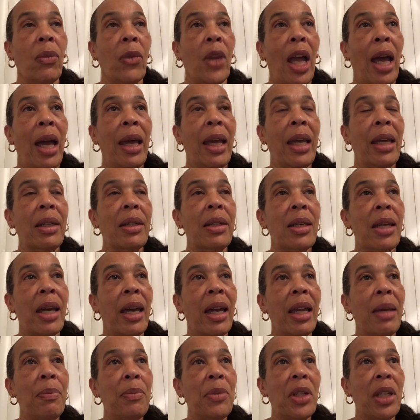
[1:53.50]
I had
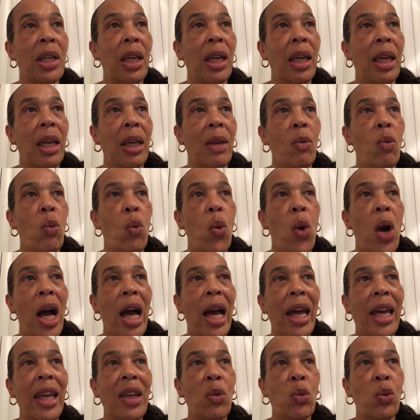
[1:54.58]
typed in,
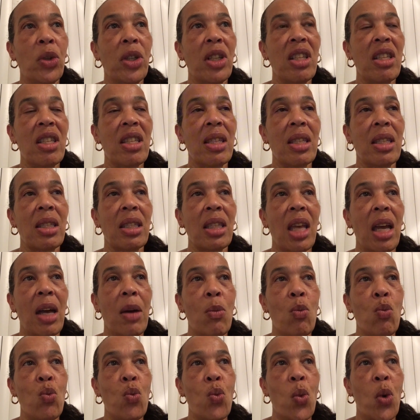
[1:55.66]
why would
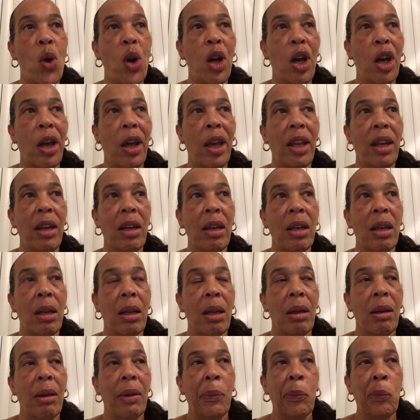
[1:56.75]
someone
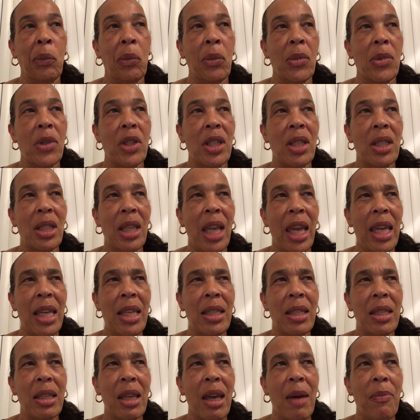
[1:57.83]
say
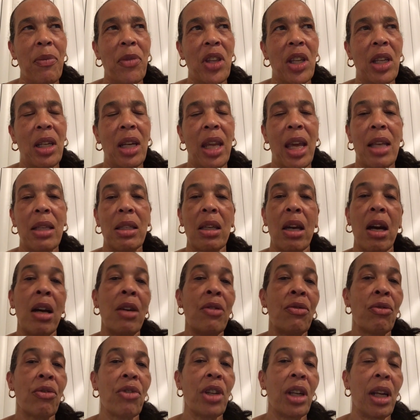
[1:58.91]
something that's
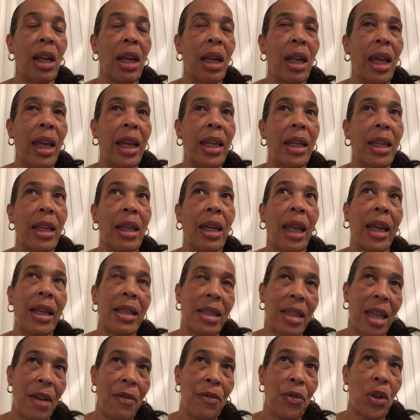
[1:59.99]
unrelated? Like,
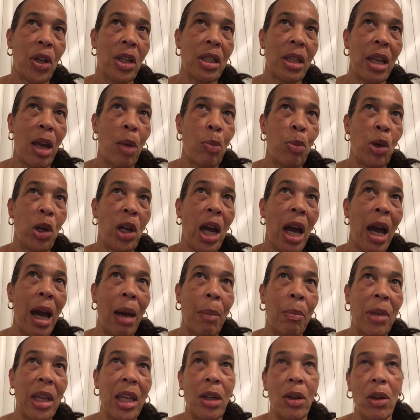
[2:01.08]
say for example,
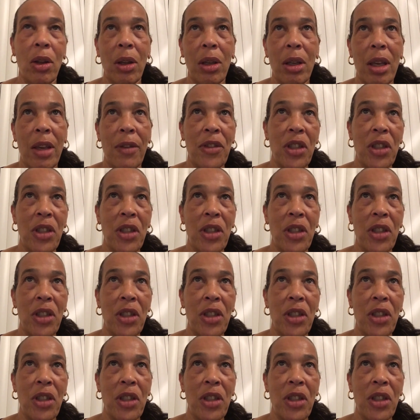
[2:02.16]
if